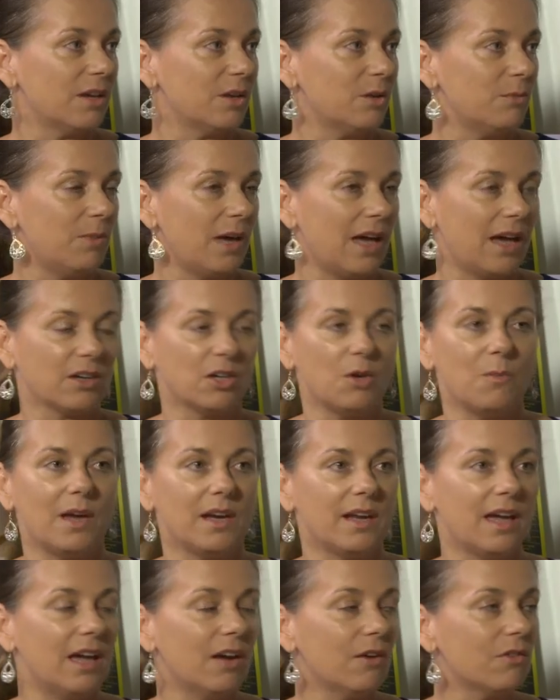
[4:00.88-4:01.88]
it back, no
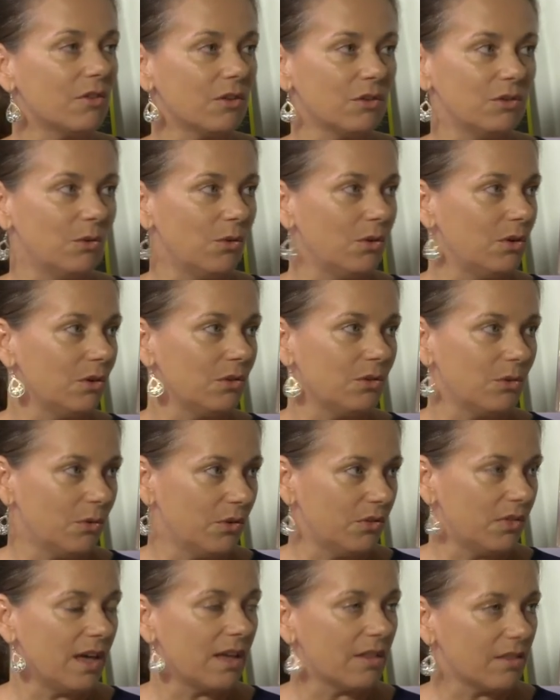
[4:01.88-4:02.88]
matter how secure you
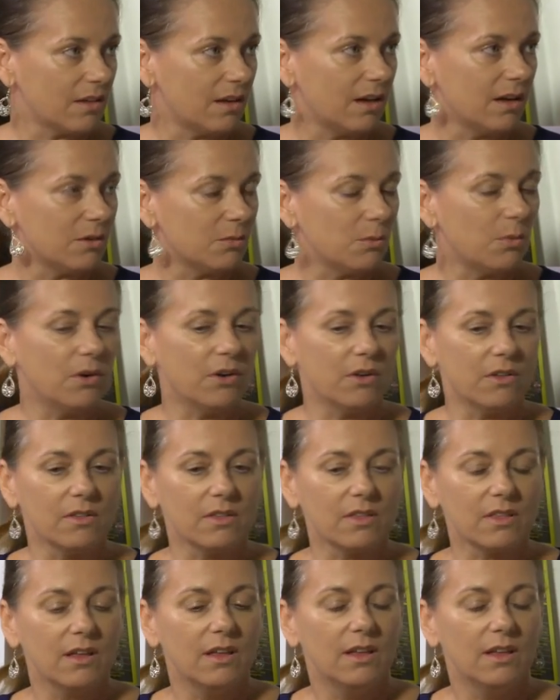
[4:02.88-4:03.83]
thought that site was.